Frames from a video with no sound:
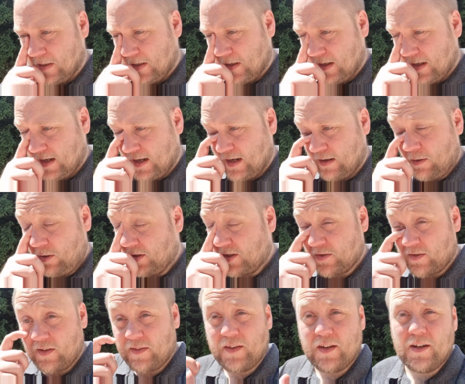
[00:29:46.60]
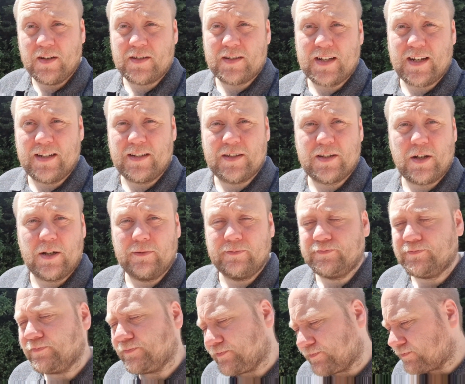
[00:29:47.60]
Thursday. So
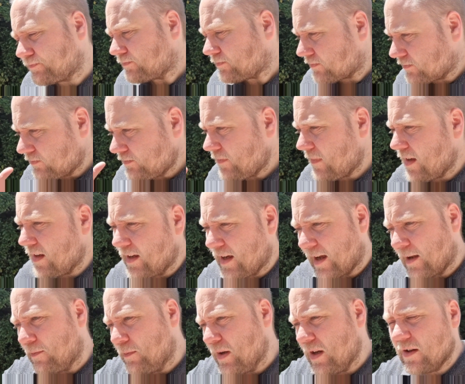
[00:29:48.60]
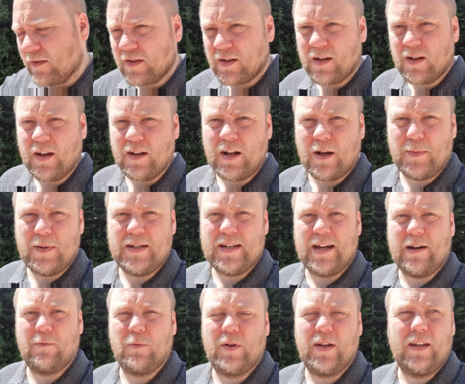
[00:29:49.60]
yeah, bit of an uppy
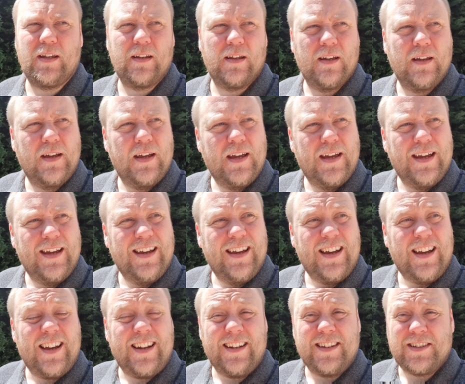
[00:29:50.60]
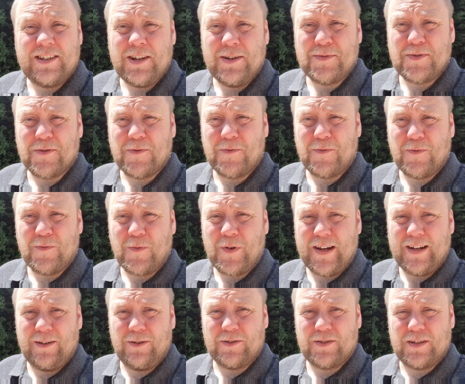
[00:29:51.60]
down week. And in terms of
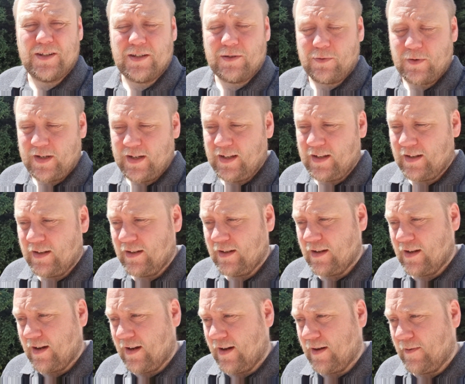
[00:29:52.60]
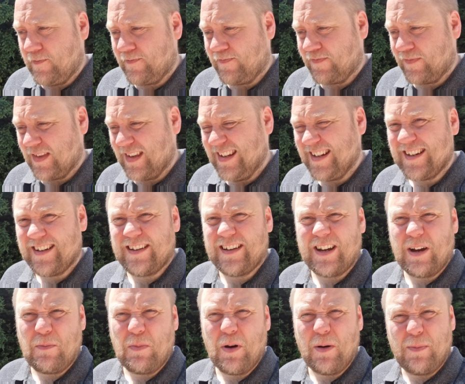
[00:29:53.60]
weight loss this week, yeah, I
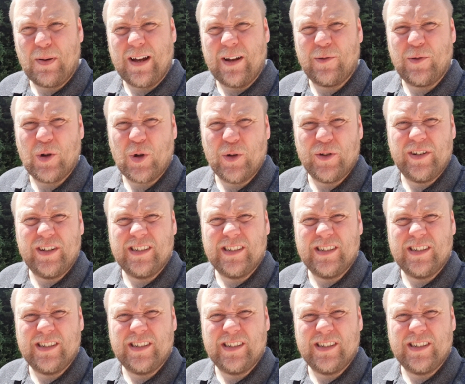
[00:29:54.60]
put a pound on.